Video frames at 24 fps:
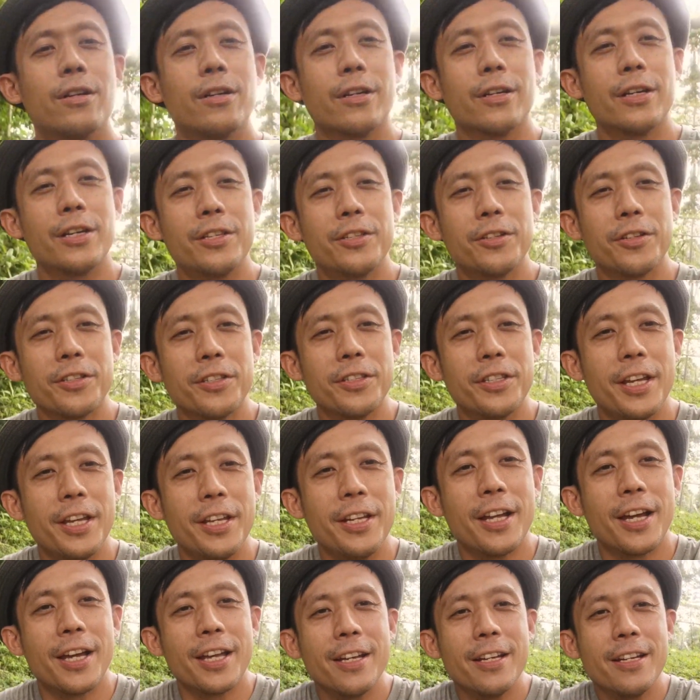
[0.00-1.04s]
Okay, so it's day
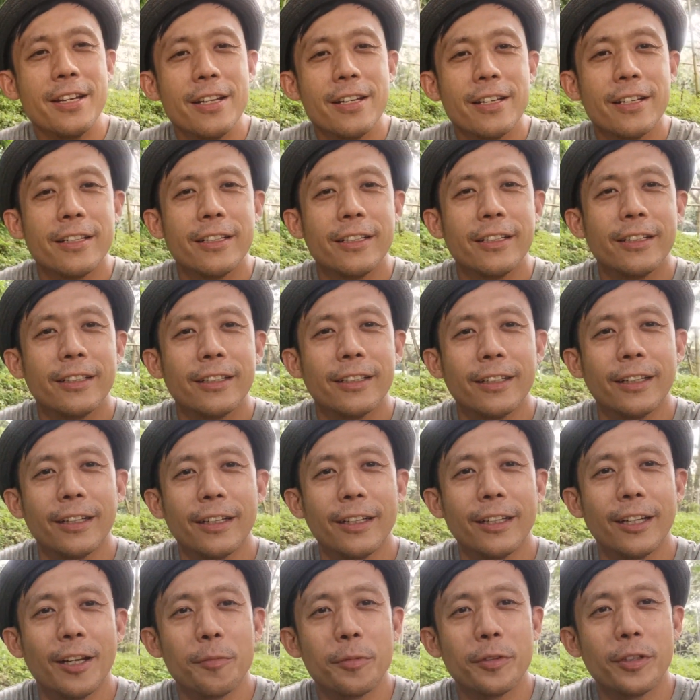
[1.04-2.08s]
9
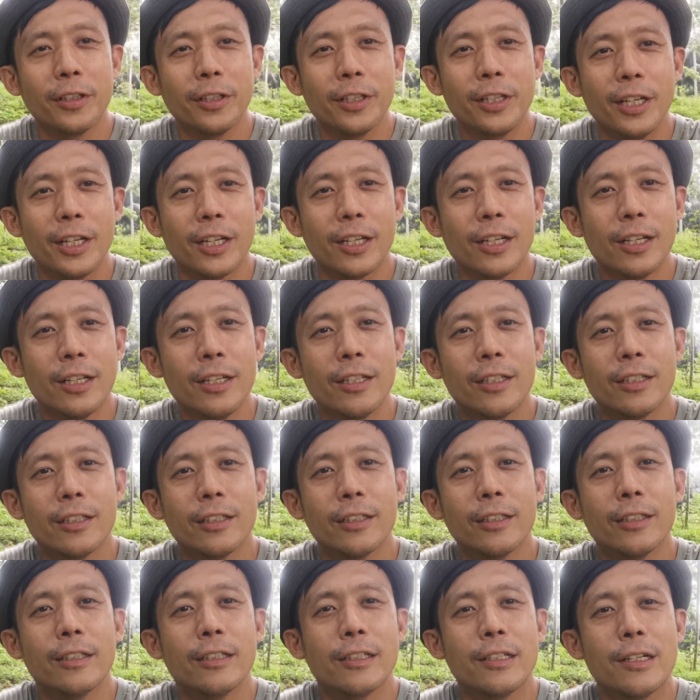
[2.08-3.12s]
and I'm still here.
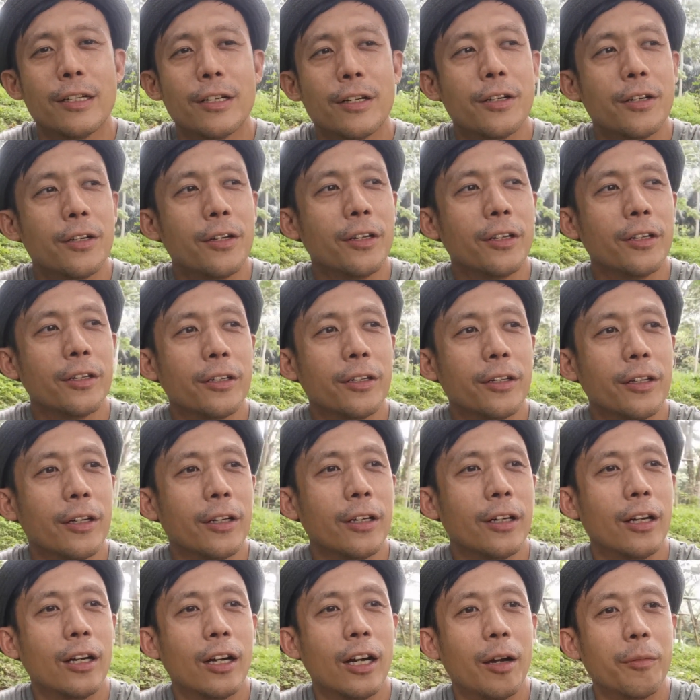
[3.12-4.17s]

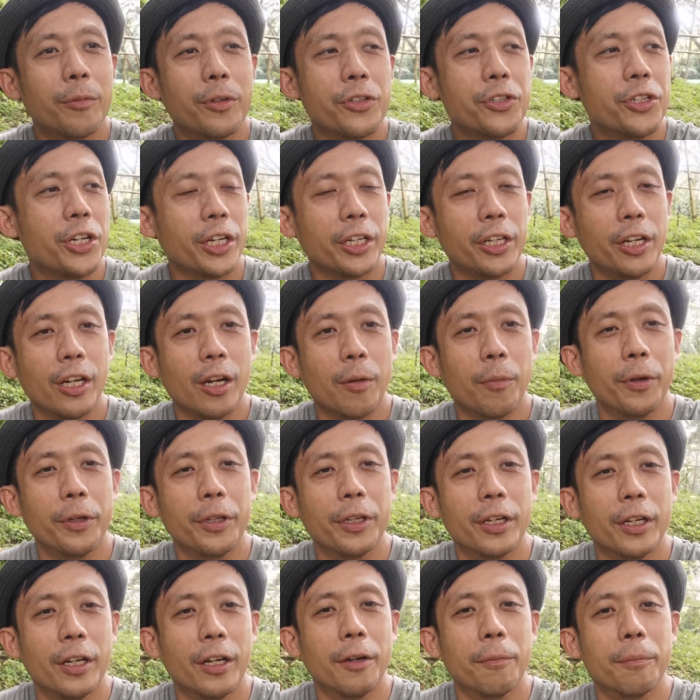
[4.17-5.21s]
I'm just checking up on
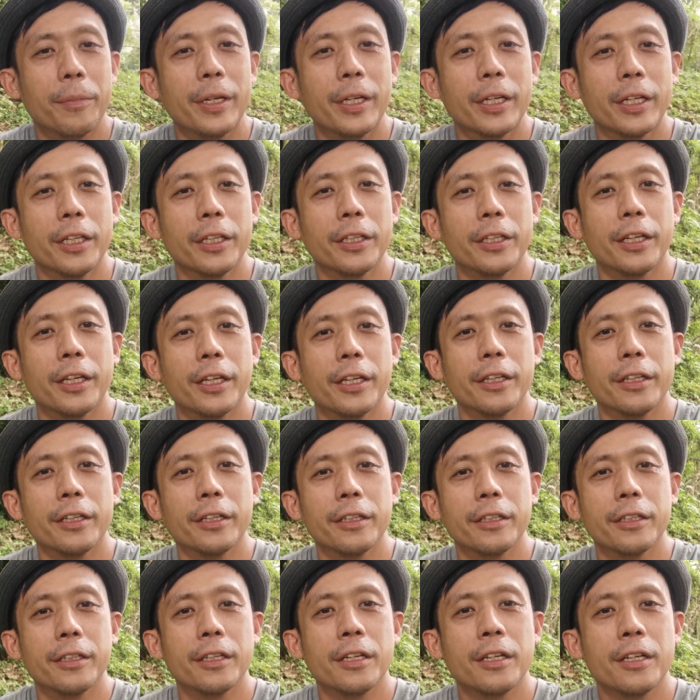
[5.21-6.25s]
the build, and
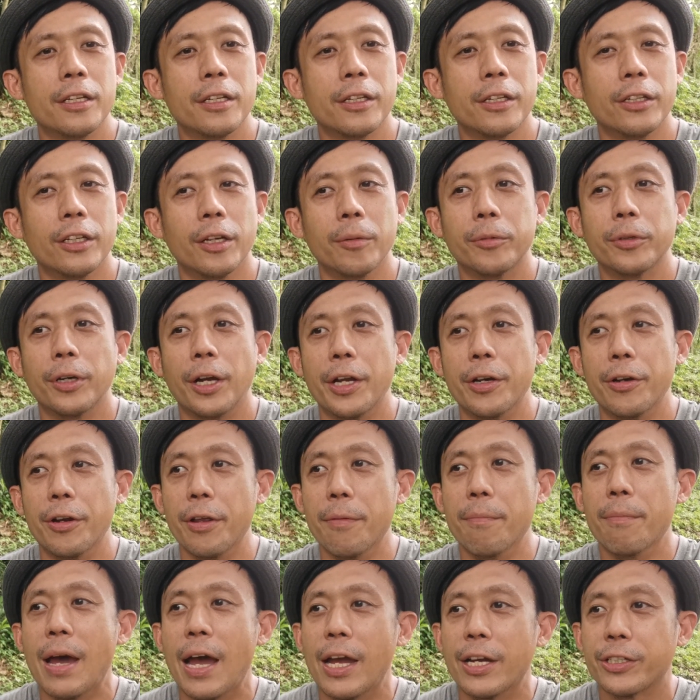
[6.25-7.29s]
I'm trying to
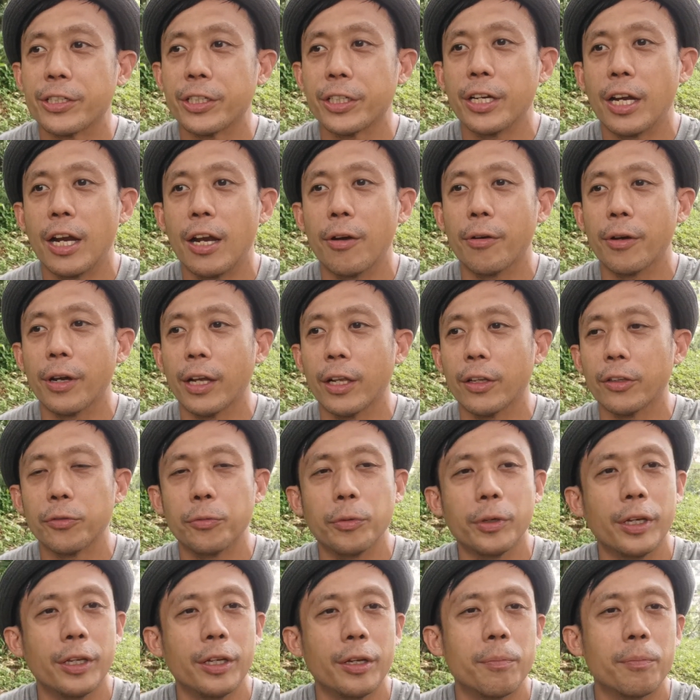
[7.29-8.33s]
imagine how else
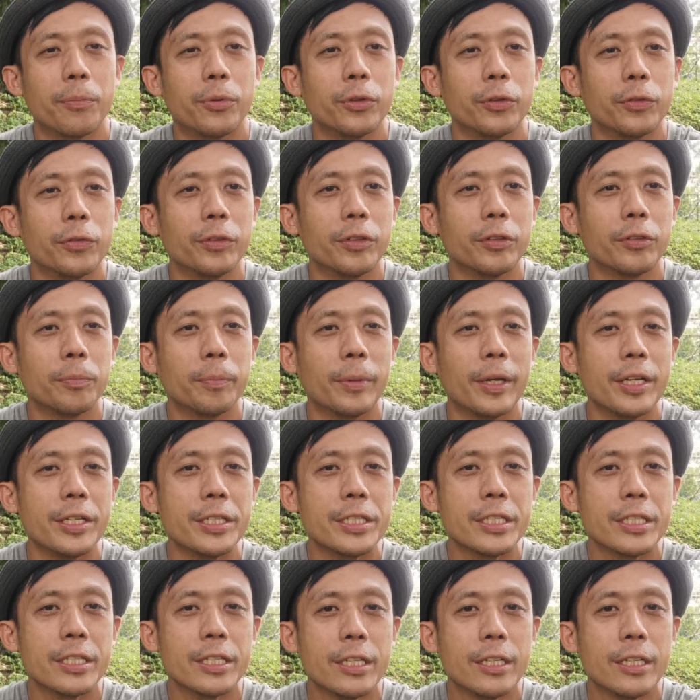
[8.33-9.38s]
we can improve the space